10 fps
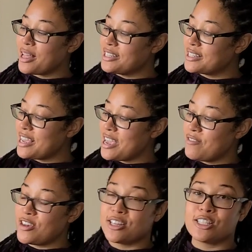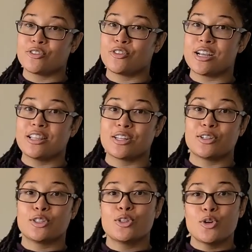Plus, they gave you this free
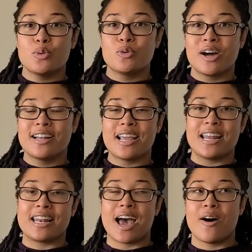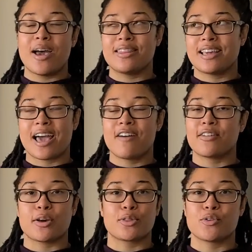little tube one, and now I think I have
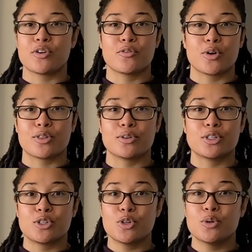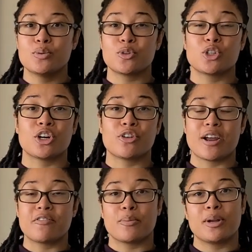like 3 or 4 of those tubes, which are
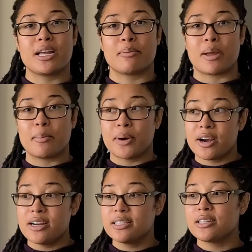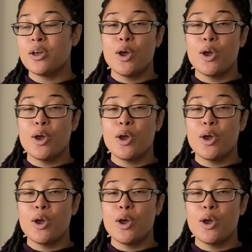great for putting in my purse.